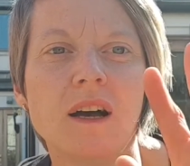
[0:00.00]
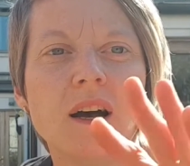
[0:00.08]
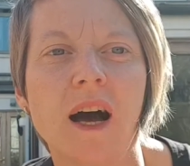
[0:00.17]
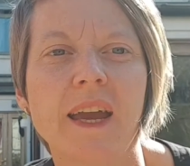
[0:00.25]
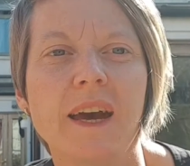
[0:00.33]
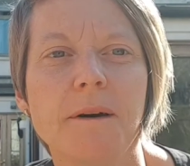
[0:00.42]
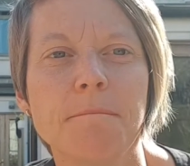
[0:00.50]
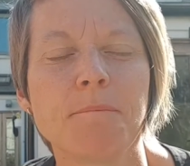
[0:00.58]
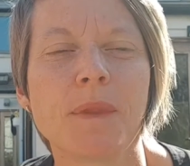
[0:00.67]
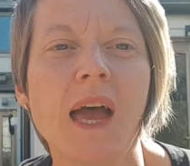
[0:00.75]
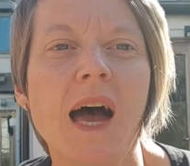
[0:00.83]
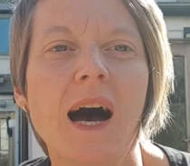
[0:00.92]
Hiya.
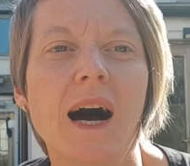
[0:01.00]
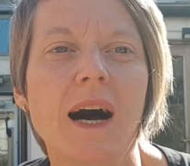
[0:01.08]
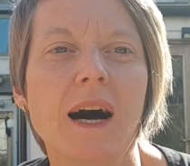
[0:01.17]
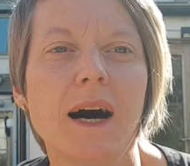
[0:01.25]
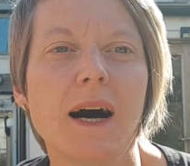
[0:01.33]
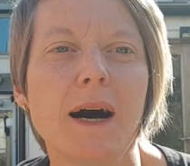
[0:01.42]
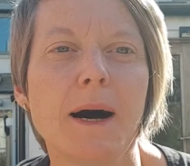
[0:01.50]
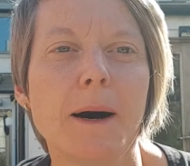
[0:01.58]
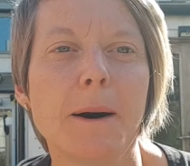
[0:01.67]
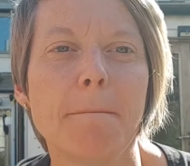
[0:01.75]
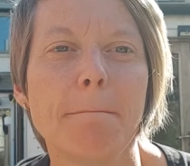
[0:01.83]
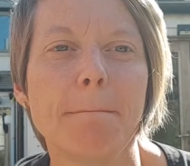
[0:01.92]

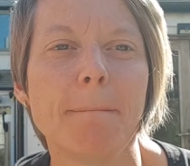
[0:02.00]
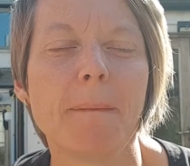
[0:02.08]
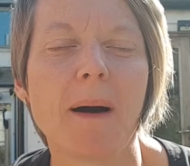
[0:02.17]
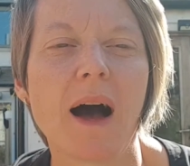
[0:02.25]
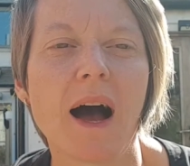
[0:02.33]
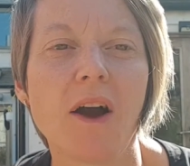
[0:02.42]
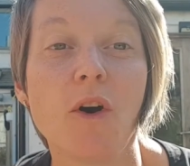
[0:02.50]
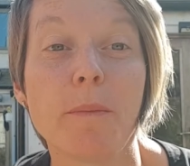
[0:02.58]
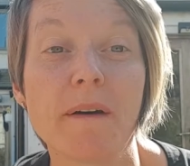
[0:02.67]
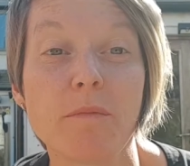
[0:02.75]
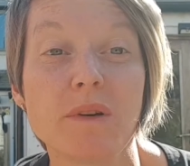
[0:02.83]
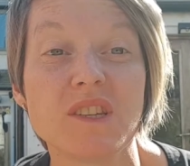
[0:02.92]
I hope
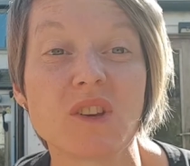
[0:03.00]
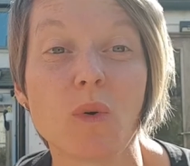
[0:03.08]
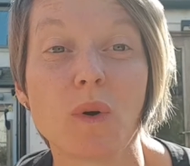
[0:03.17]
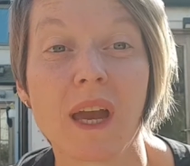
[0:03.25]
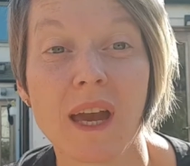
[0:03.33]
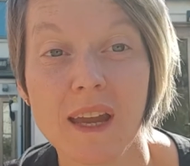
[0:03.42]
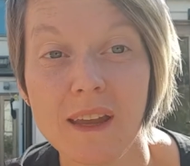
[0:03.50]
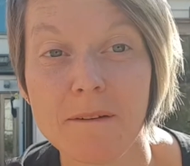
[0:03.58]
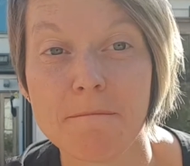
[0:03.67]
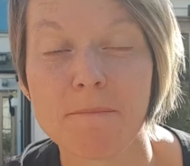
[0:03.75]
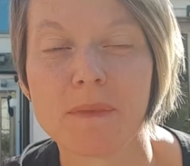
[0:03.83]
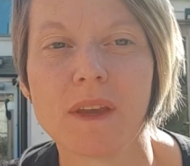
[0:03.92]
everybody's okay.
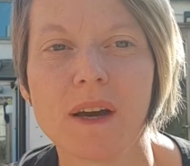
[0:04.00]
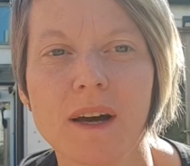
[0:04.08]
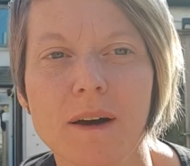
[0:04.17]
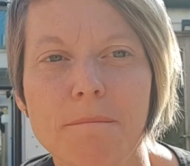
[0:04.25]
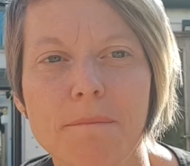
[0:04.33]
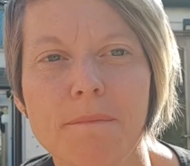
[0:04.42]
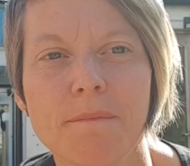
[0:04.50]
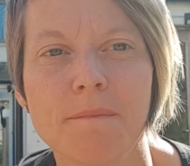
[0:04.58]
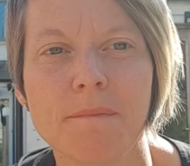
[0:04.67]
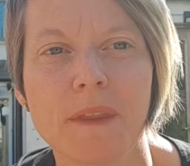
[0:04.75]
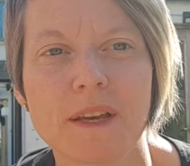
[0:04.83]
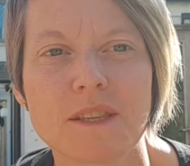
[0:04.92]

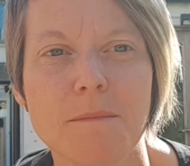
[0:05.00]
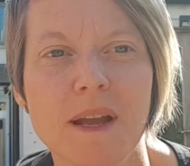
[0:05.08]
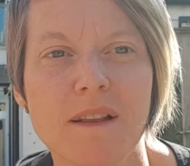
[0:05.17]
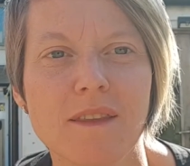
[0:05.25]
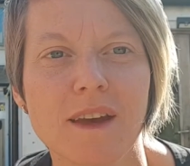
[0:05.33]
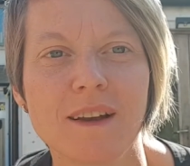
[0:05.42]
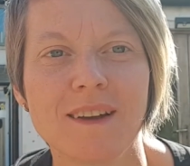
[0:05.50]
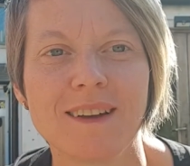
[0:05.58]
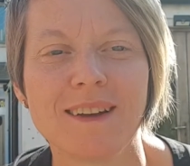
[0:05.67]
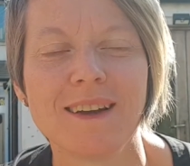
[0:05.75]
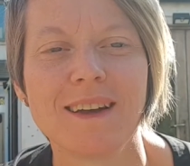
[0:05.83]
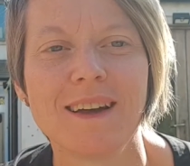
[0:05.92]
That's the main thing.
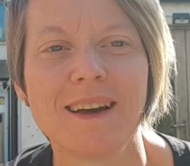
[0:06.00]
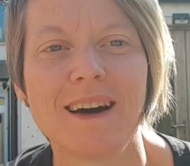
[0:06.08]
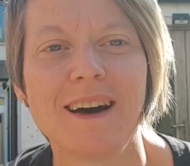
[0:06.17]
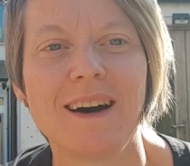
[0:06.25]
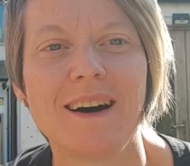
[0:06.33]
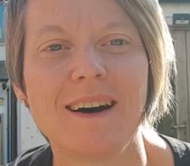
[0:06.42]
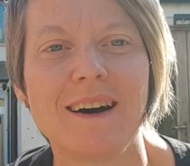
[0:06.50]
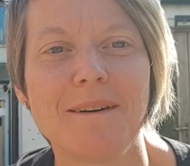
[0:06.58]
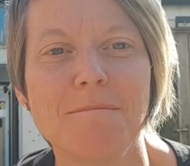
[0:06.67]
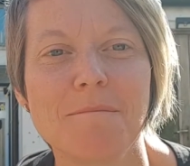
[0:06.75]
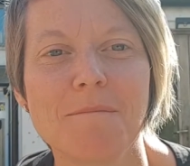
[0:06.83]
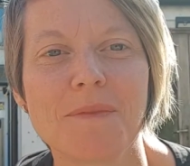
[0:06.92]

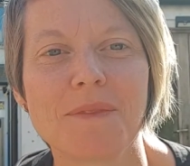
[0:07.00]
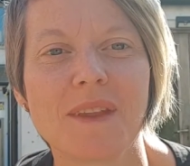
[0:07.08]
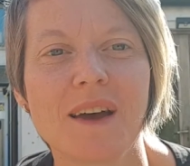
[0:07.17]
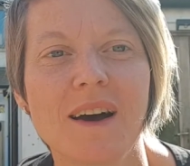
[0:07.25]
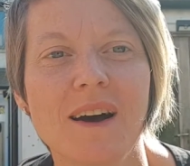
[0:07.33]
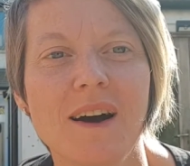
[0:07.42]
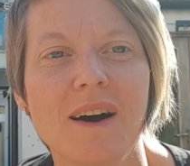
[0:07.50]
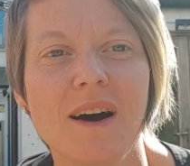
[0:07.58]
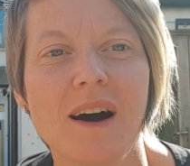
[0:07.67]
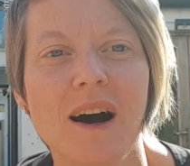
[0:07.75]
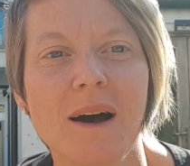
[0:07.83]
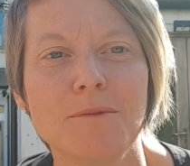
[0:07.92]
I'm
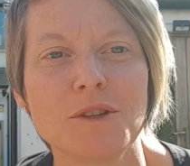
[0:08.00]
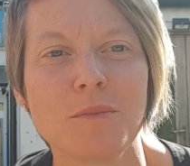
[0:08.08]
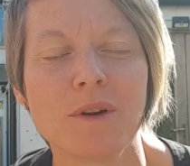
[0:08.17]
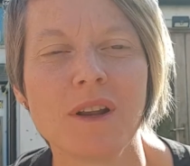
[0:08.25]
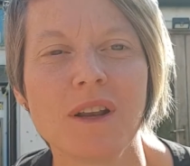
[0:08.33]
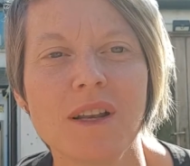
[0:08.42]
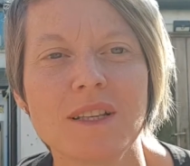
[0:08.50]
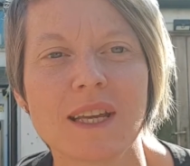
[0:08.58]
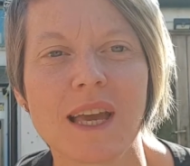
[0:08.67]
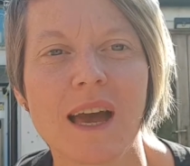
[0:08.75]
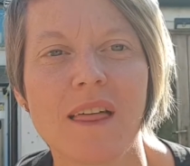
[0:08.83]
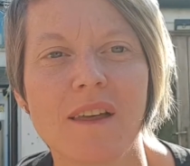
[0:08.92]
just putting
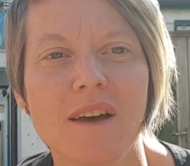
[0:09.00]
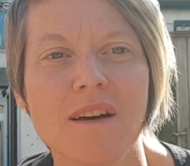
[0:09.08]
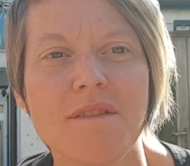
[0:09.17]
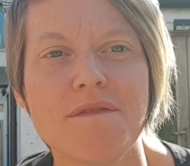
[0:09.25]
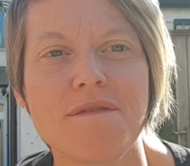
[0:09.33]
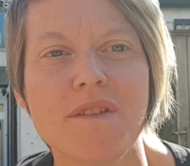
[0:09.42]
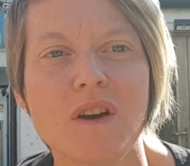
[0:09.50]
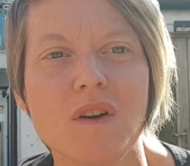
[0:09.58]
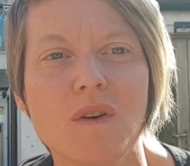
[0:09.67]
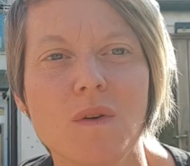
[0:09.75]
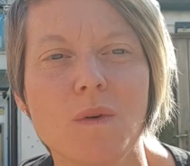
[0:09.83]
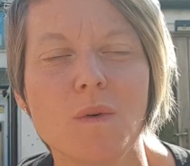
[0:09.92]
together a
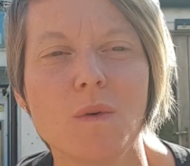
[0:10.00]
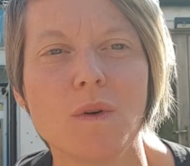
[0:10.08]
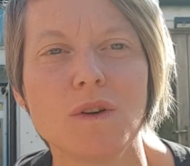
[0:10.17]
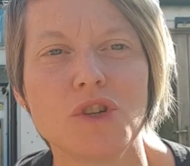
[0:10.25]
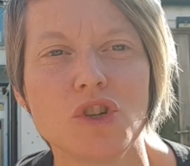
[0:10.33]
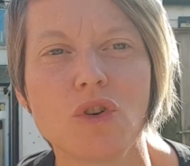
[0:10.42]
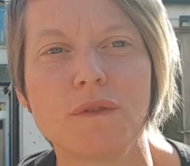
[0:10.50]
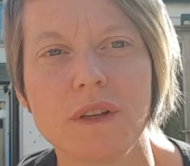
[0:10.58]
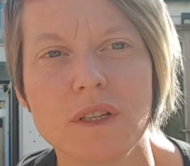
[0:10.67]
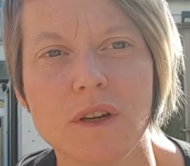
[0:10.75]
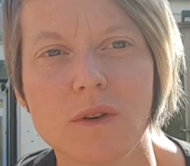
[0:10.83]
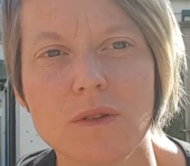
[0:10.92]
few short
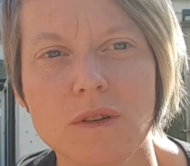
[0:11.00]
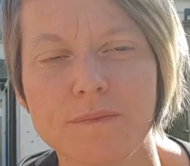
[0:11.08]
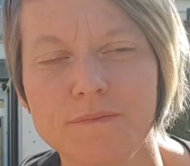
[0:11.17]
videos